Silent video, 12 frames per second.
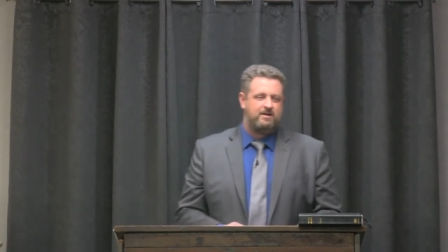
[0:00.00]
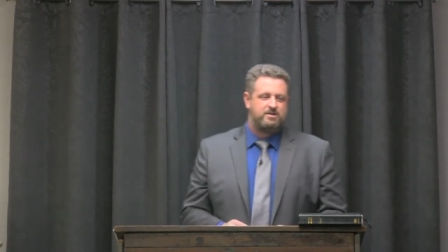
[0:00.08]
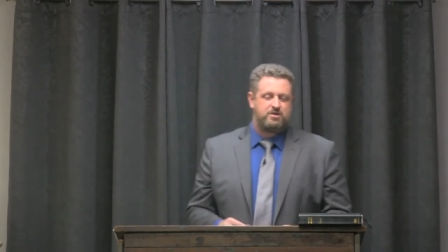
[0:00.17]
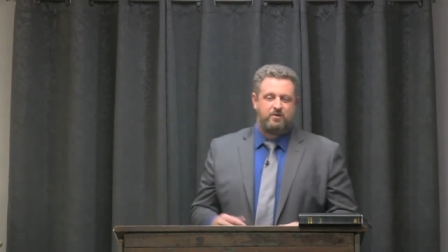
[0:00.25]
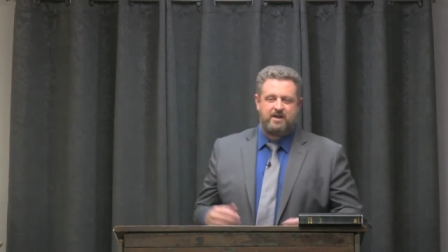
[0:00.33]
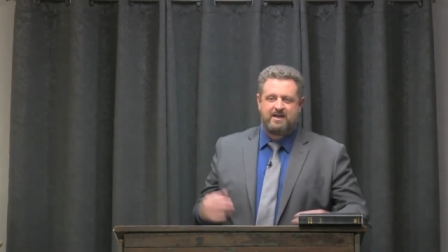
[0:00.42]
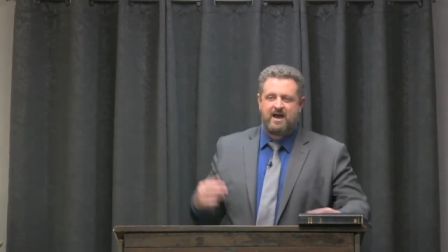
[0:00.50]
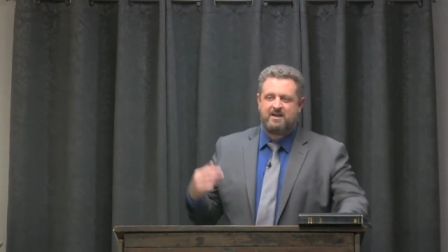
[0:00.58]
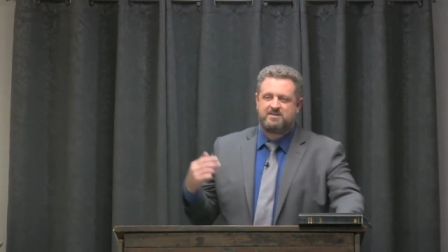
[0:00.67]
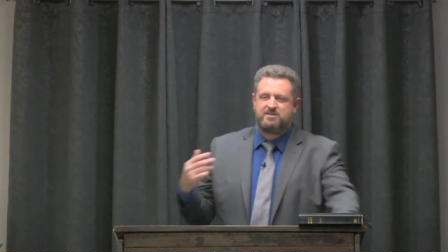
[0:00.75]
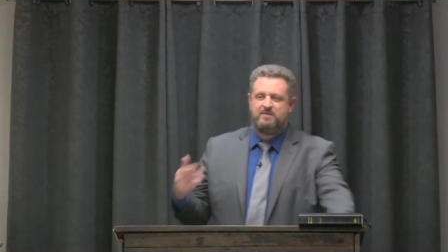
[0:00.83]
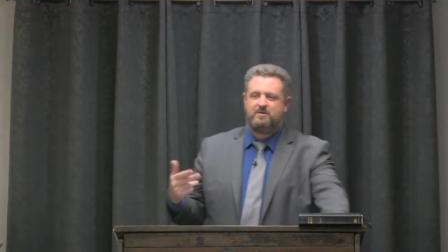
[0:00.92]
So he kind
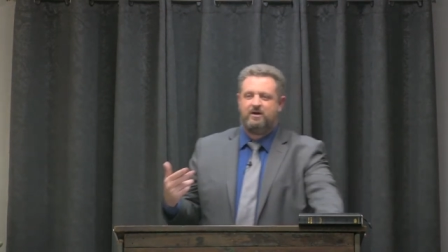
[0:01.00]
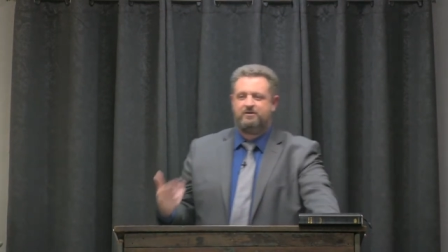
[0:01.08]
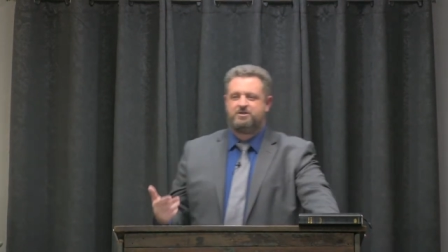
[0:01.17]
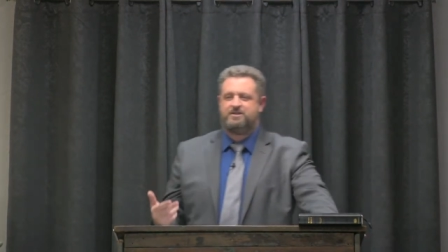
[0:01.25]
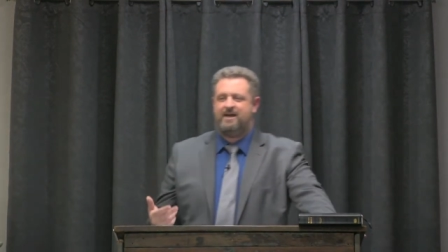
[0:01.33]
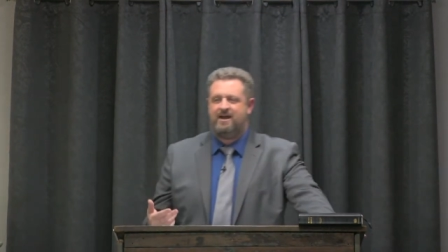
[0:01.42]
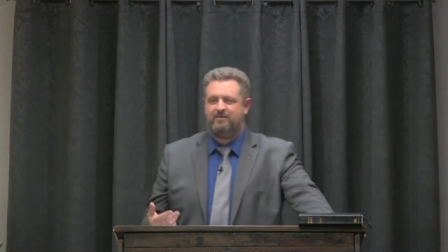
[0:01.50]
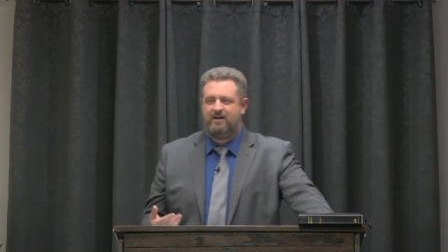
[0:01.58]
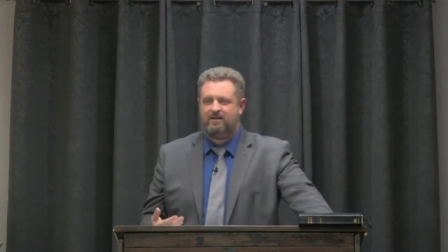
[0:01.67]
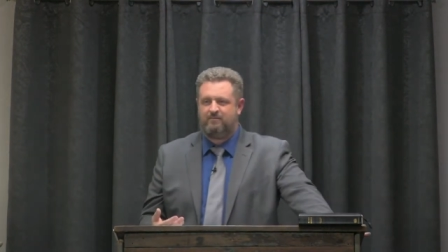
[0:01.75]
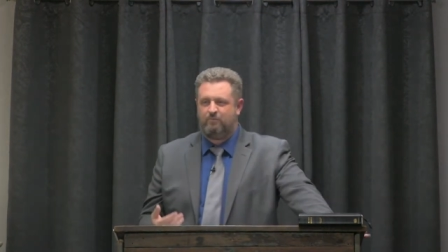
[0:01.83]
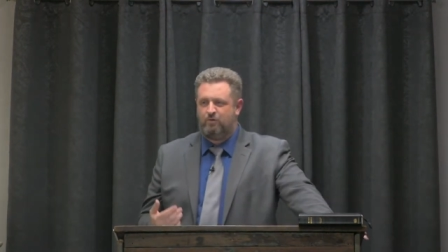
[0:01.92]
of seemed to understand
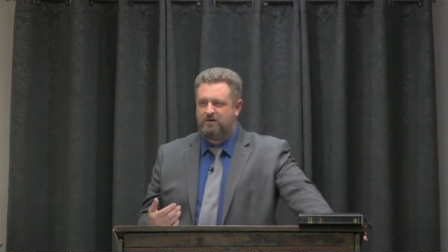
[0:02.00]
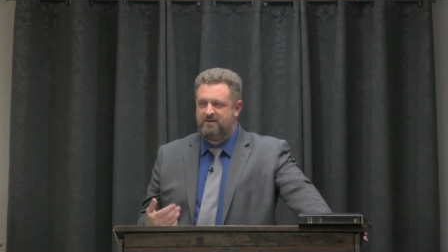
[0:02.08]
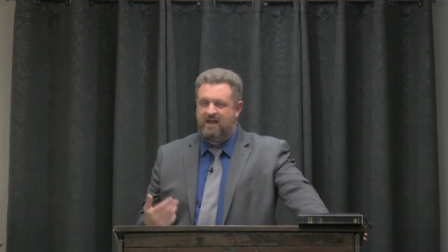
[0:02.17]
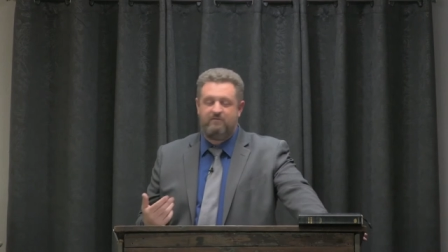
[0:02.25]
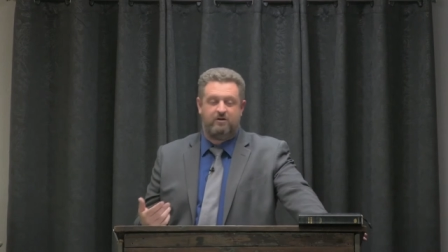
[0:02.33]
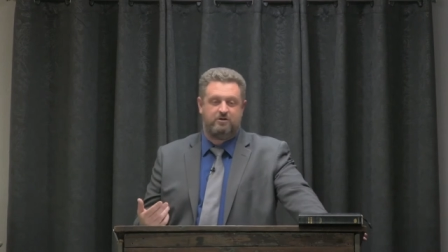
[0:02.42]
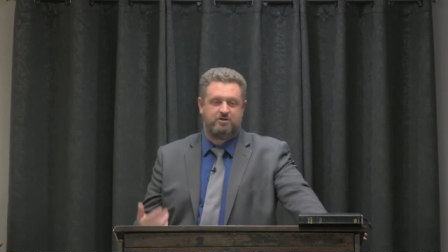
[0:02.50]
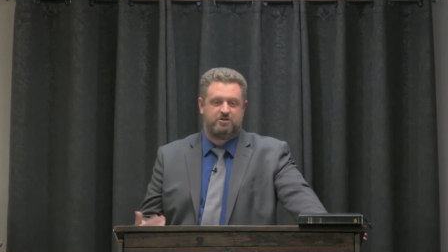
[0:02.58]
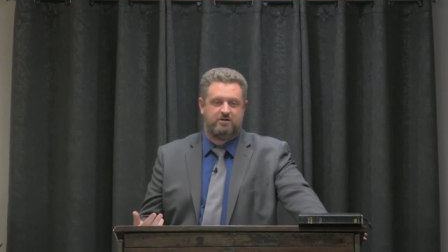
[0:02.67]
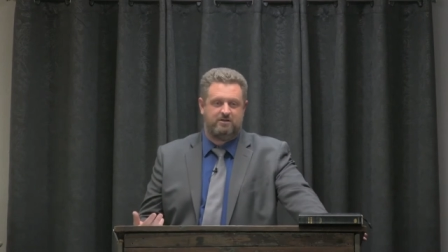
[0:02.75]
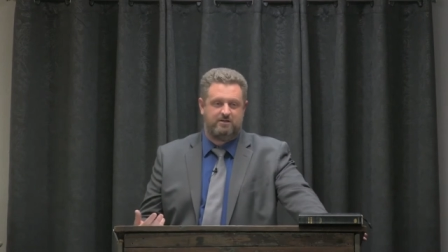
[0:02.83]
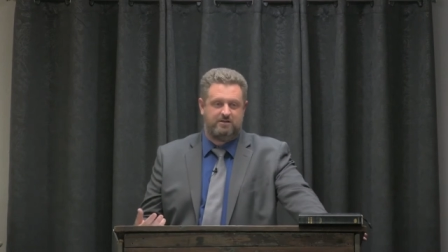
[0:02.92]
that what David
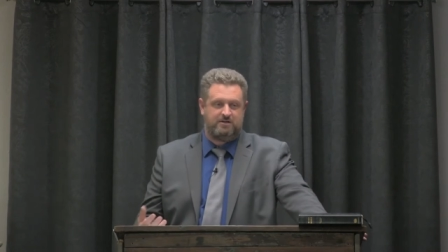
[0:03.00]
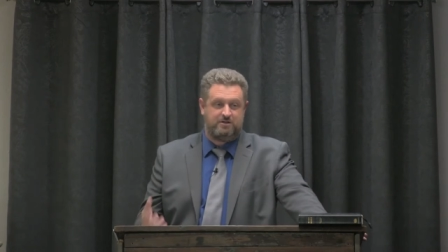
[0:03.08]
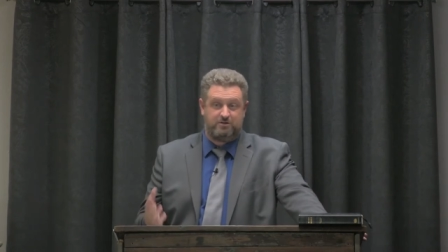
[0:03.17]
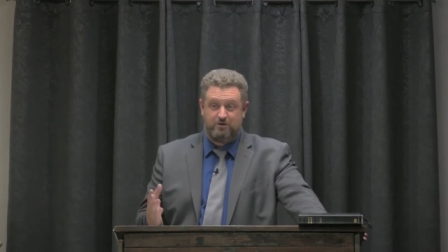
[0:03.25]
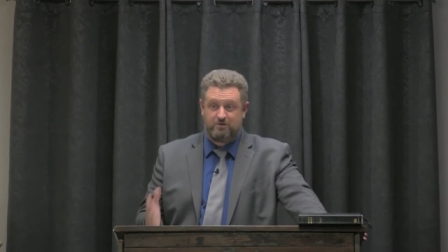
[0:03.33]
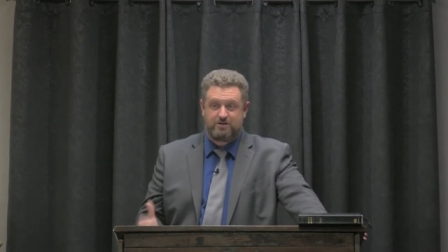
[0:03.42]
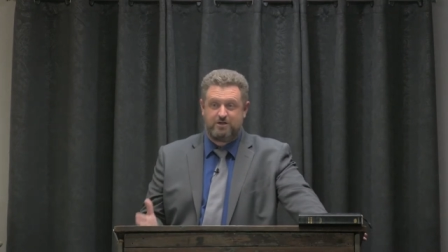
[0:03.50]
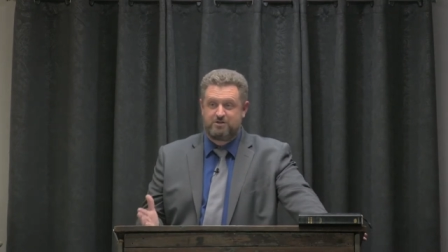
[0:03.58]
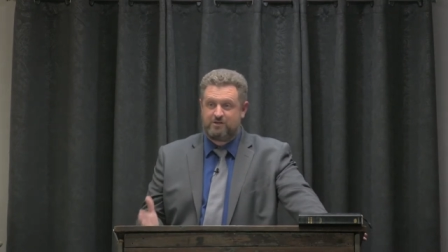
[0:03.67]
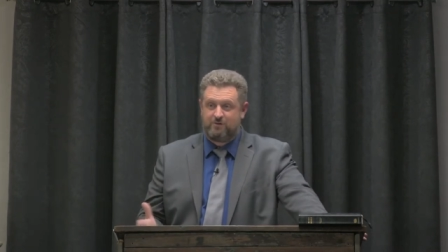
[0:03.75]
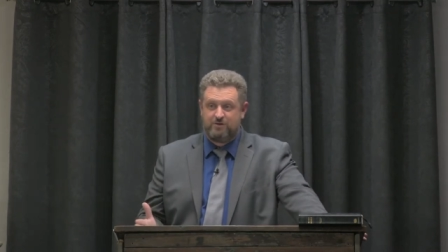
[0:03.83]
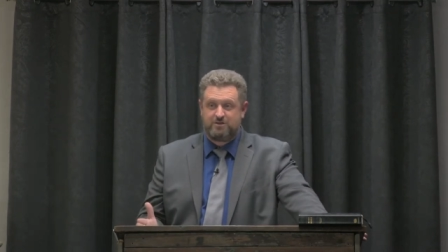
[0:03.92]
understood you don't
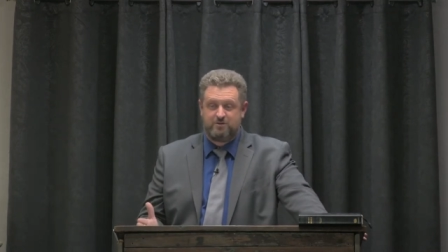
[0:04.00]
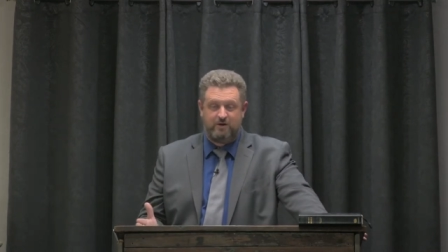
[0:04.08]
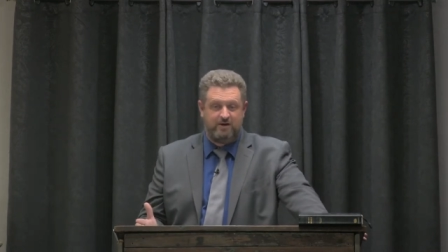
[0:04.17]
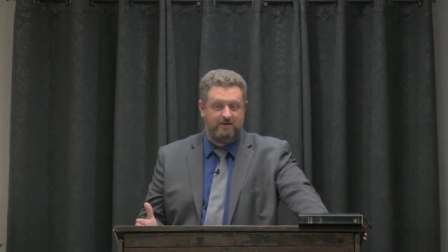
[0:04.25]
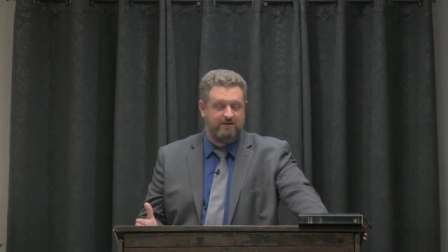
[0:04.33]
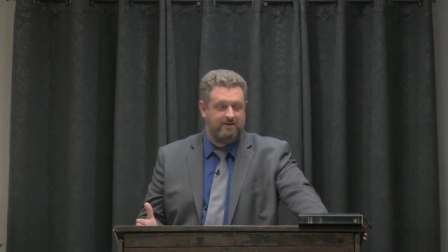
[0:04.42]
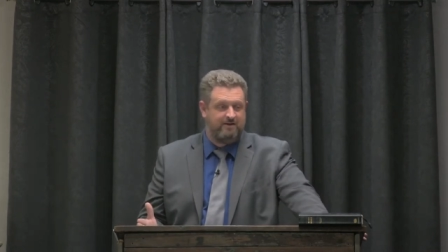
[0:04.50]
touch the Lord's anointed.